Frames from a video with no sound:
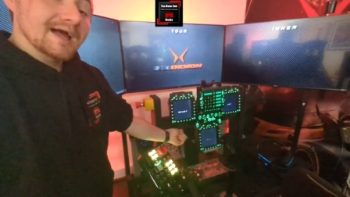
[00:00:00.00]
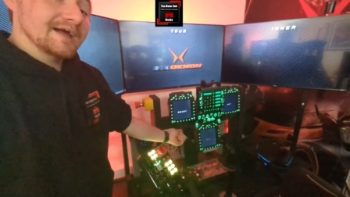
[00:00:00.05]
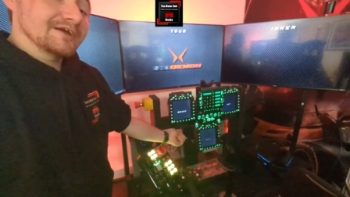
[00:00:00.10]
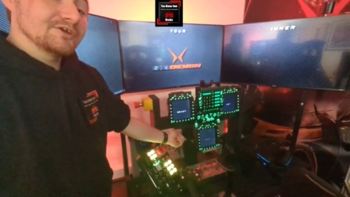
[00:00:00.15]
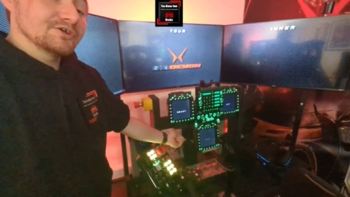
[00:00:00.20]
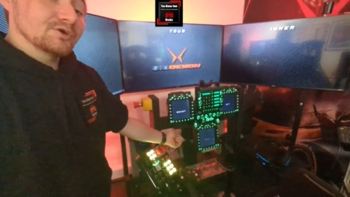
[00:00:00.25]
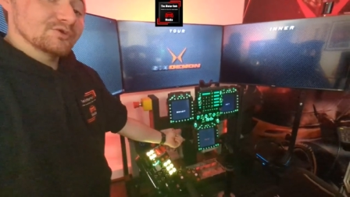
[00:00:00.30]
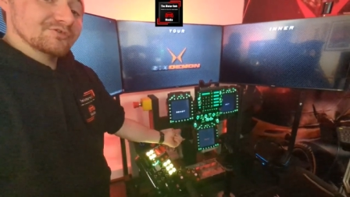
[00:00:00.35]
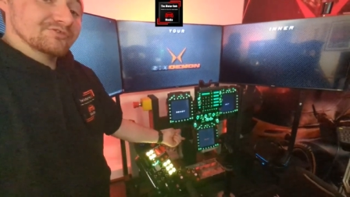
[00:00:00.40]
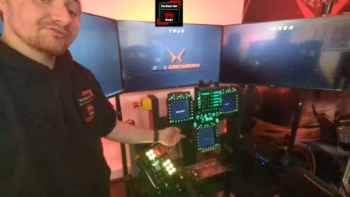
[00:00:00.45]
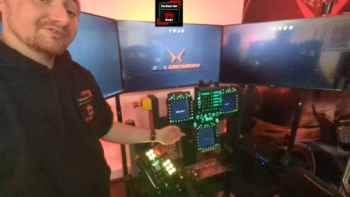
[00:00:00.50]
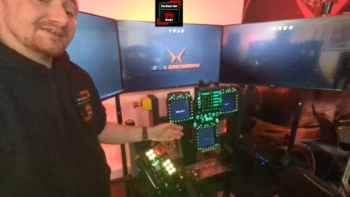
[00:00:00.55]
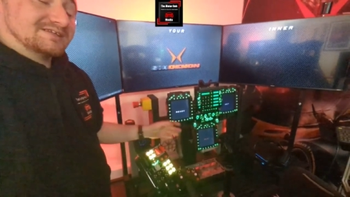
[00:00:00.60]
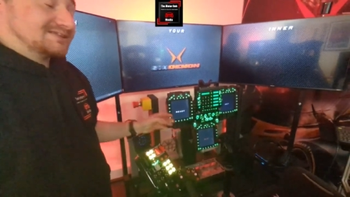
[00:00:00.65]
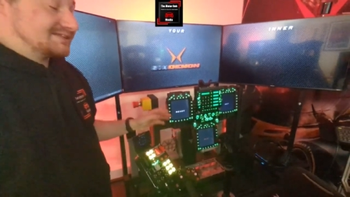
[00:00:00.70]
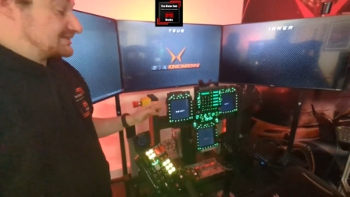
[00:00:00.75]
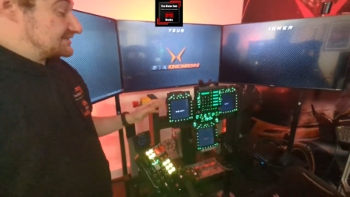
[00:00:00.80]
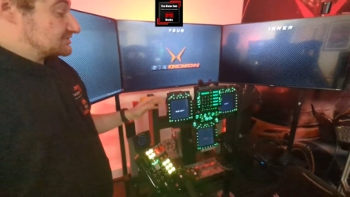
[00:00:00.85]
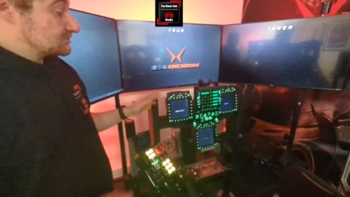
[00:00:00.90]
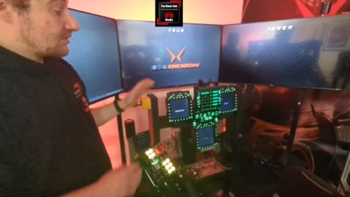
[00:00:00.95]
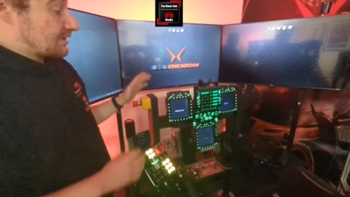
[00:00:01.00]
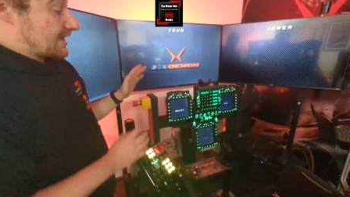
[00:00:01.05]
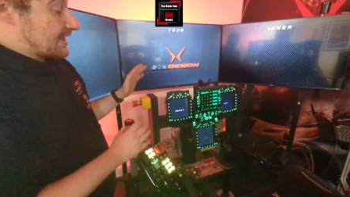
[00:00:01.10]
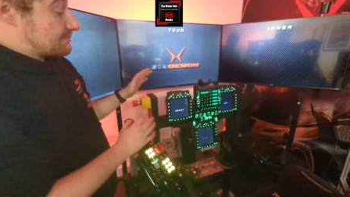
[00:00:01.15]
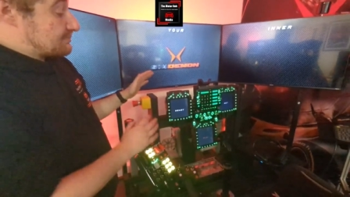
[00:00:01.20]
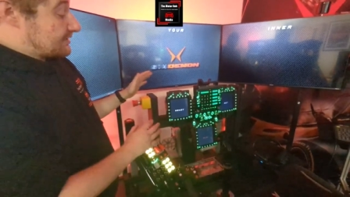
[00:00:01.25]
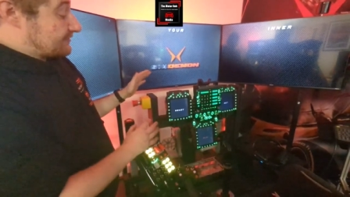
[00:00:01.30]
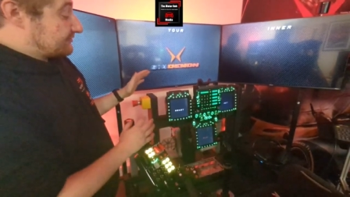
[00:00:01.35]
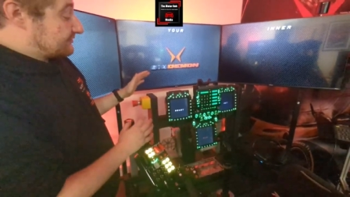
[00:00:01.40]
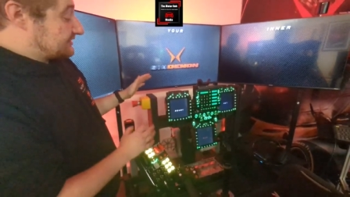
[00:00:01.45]
and you've got 3. These are
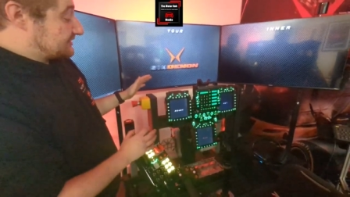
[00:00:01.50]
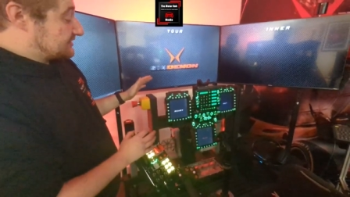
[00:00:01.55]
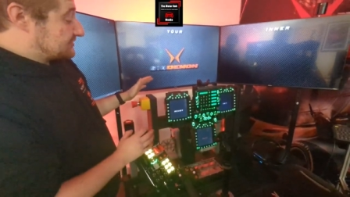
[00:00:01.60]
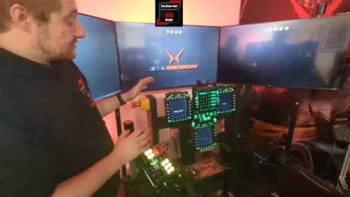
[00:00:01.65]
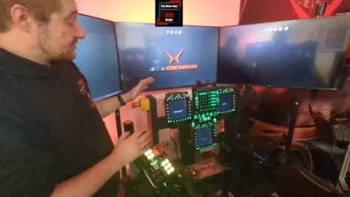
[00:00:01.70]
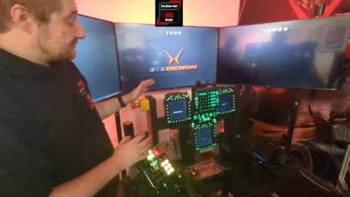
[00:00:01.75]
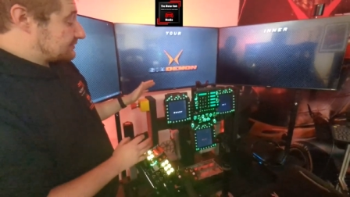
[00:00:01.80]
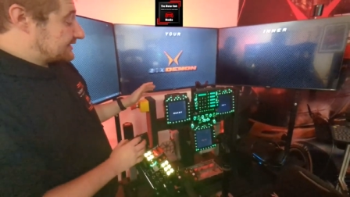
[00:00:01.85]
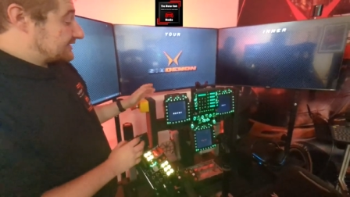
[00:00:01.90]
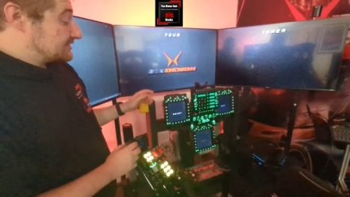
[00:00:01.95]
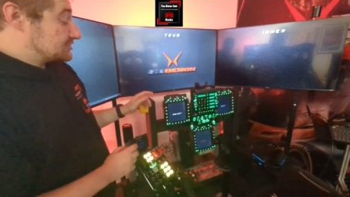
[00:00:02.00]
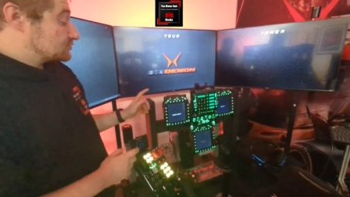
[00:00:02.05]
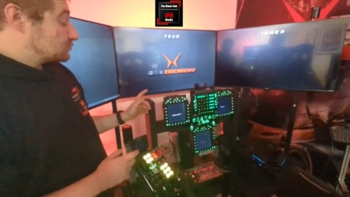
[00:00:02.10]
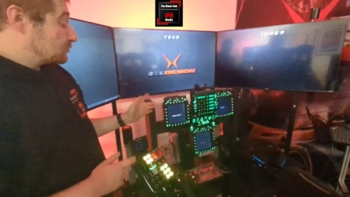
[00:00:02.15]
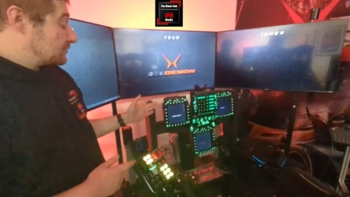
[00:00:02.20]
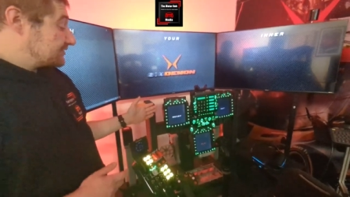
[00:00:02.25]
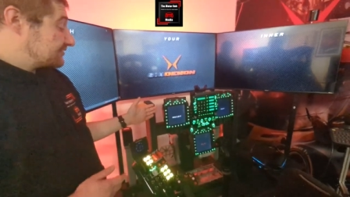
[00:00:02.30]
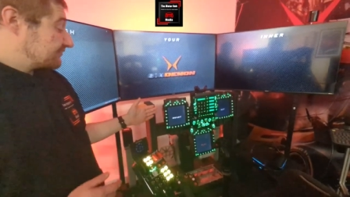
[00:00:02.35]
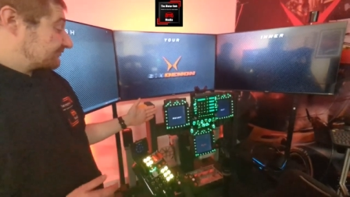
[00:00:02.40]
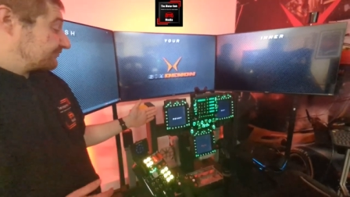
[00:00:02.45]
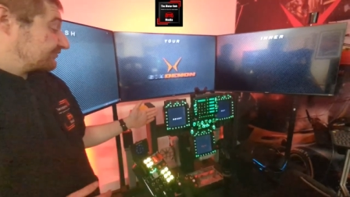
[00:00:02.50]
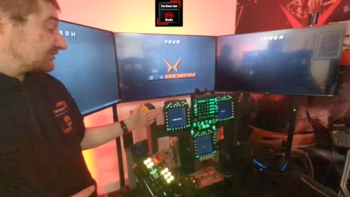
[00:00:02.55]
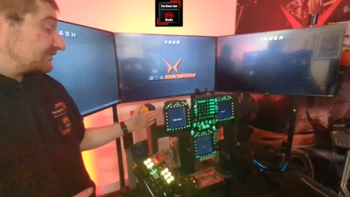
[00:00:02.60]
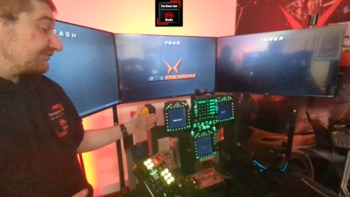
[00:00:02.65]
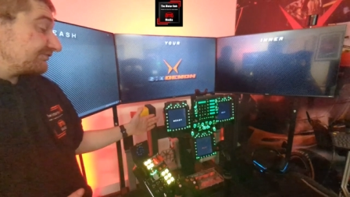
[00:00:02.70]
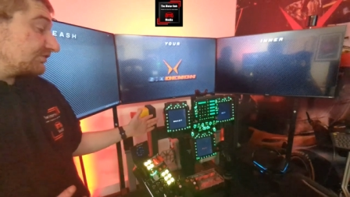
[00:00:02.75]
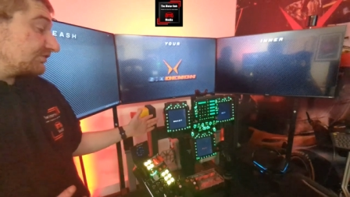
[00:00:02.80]
MFD displays with fully